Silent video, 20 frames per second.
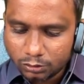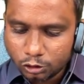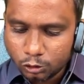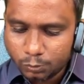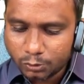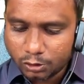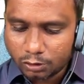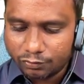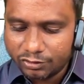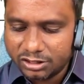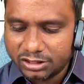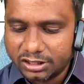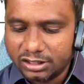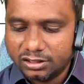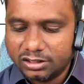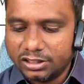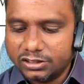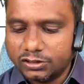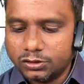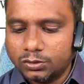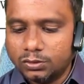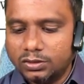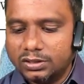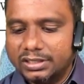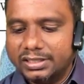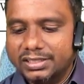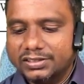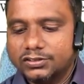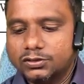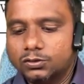Profit sharing ratio,
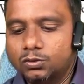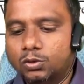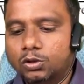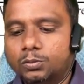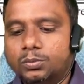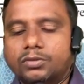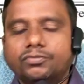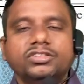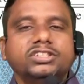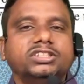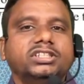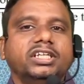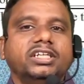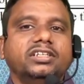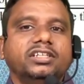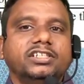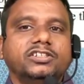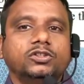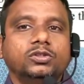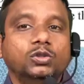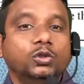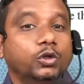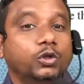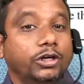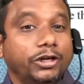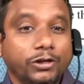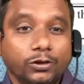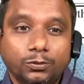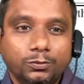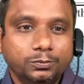yes. Old profit sharing ratio, no.